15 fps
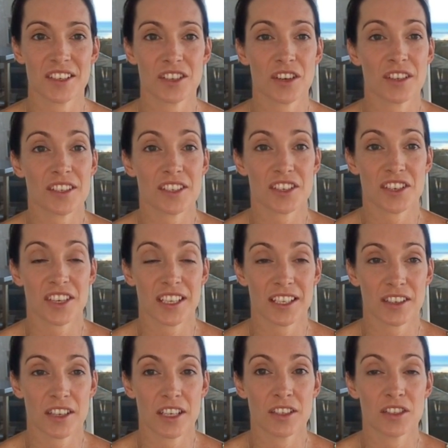
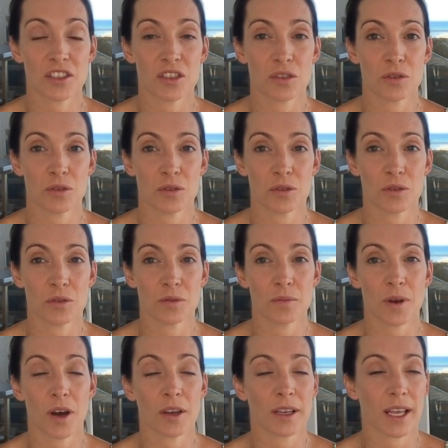transitioning into
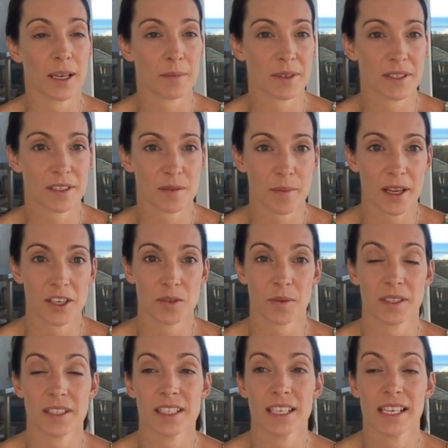online business
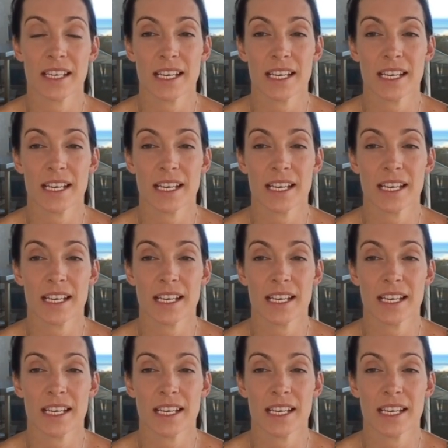management.